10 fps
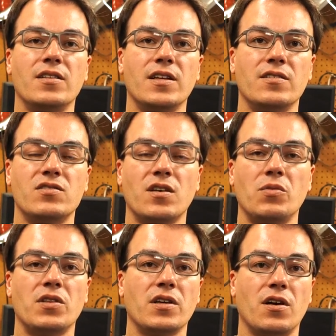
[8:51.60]
than
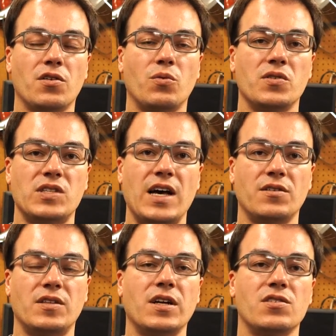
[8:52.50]
some of the other ones
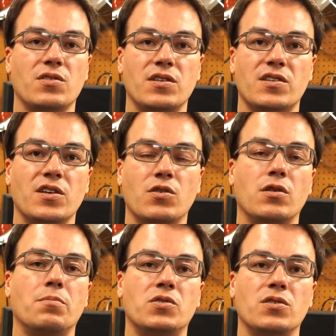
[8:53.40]
out there. So this can
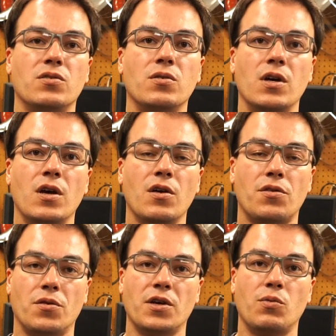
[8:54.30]
go up to
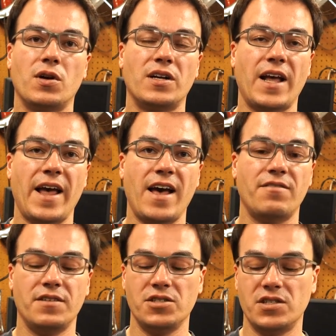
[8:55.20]

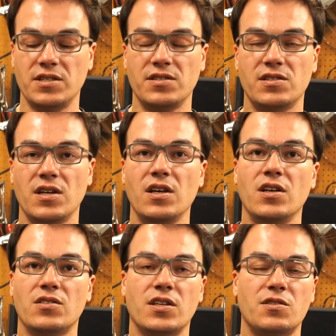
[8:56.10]
31.5 inches.
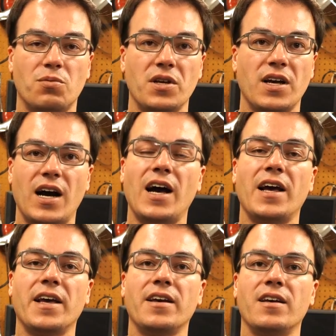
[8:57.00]
So that's pretty
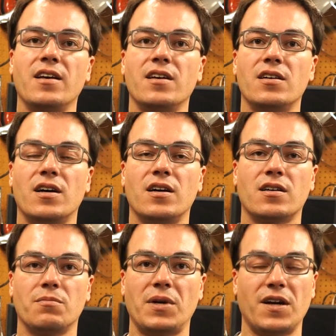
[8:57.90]
high
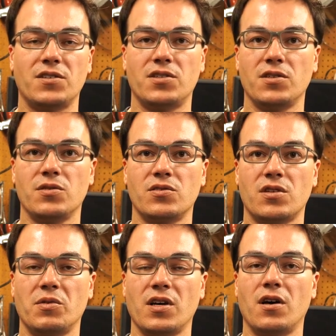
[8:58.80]
compared to
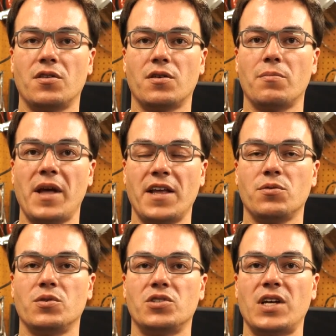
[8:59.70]
some of the other
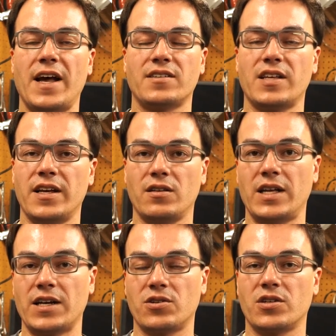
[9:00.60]
manual jacks and
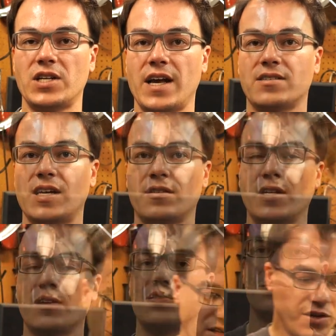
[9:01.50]
electric jacks out there. So
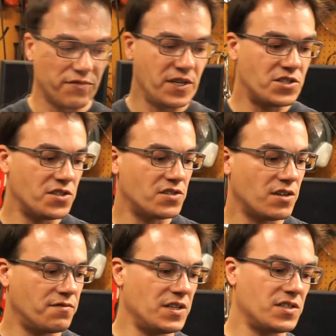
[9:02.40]
again, the other features
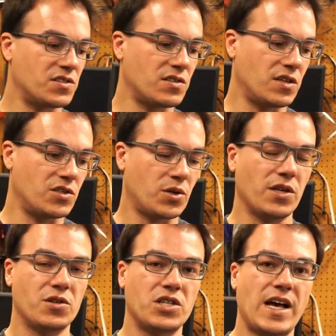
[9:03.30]
of this
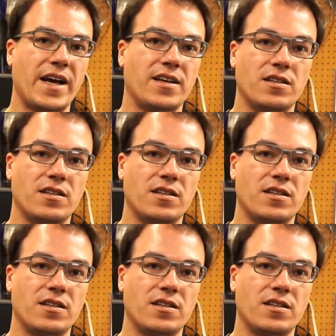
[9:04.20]
trailer jack